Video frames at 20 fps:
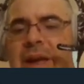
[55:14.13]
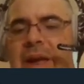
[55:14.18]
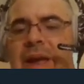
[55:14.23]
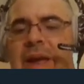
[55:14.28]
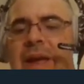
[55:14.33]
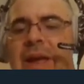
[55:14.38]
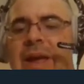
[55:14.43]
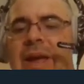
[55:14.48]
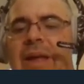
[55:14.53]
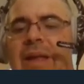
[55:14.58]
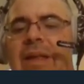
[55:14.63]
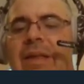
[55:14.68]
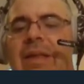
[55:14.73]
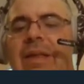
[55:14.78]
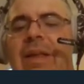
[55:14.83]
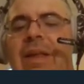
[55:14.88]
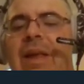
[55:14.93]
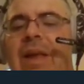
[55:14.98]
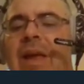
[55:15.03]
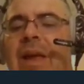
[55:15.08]
And
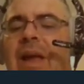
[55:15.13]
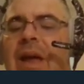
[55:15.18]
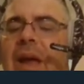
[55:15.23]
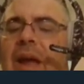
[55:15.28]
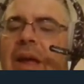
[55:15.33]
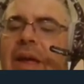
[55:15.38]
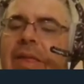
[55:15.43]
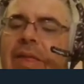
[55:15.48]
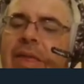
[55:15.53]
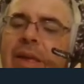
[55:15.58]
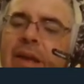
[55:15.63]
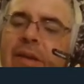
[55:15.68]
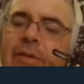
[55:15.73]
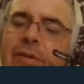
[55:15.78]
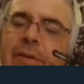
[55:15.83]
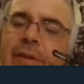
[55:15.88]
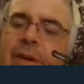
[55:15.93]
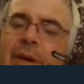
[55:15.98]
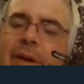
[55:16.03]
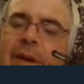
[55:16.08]
again, thanks
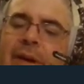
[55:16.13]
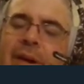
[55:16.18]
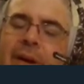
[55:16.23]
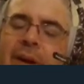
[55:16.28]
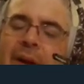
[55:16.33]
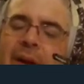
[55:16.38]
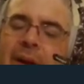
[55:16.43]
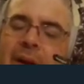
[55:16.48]
for